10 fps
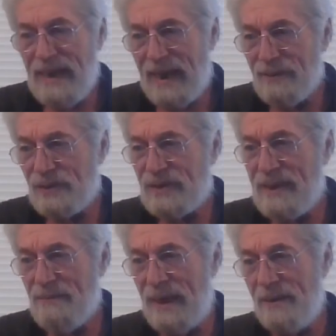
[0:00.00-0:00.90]
I would say
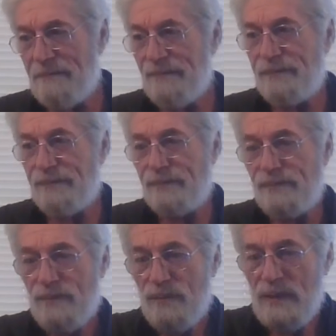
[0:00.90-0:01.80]
about
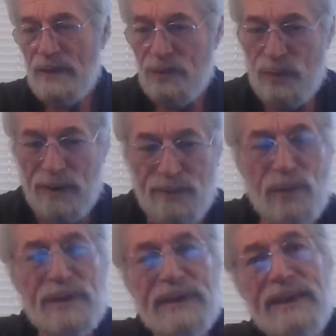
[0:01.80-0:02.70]
12,
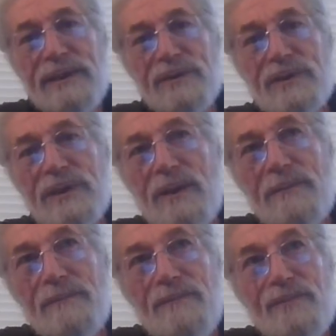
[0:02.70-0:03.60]
14 years ago,
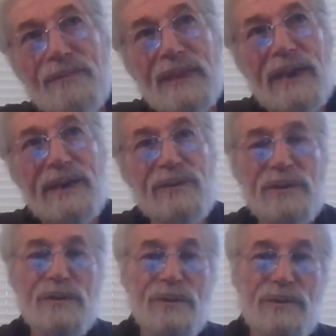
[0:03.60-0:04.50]
I knew a
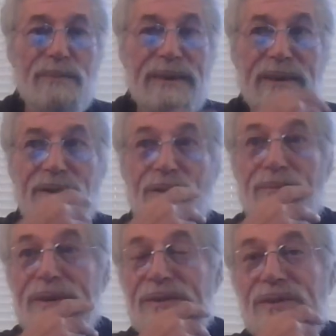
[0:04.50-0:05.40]
girl who'd been in the herb
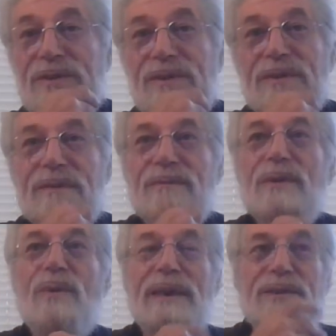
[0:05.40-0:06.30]
business for
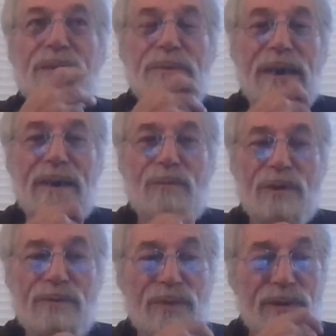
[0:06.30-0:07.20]
quite some time,
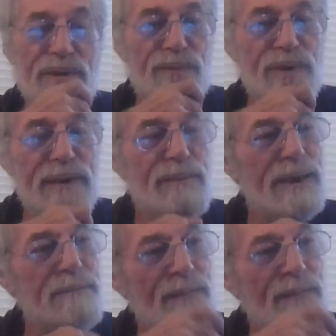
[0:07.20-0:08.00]
worked for a good friend of mine.